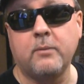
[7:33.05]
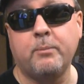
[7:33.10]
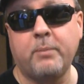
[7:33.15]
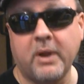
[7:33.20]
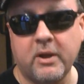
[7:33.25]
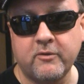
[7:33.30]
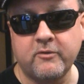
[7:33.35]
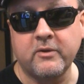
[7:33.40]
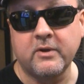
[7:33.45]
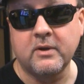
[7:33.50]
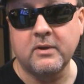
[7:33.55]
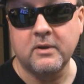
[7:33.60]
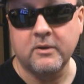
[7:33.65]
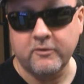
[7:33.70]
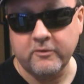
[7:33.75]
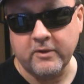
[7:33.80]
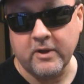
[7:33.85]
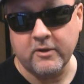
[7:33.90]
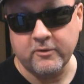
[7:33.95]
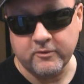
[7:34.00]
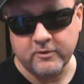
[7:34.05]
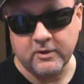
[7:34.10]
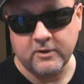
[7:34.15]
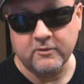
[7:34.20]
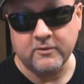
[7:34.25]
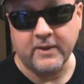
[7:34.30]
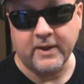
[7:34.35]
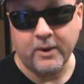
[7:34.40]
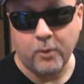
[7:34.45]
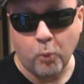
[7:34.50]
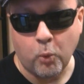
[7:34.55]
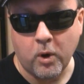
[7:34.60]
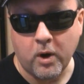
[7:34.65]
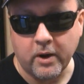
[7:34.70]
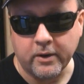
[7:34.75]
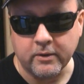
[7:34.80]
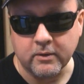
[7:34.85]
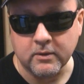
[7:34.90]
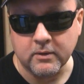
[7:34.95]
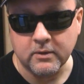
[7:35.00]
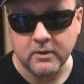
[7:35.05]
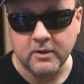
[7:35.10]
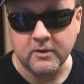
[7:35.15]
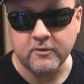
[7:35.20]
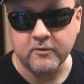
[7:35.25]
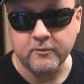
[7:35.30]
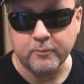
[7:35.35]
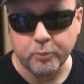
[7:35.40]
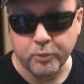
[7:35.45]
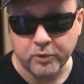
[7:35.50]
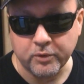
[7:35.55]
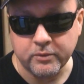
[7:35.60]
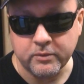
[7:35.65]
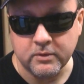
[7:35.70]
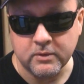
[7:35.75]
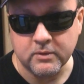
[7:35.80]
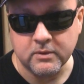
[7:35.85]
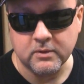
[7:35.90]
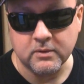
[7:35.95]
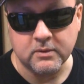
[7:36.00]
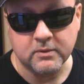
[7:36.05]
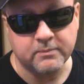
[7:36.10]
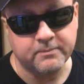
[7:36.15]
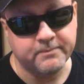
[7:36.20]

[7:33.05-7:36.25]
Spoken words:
basic necessities like water. It's prudent.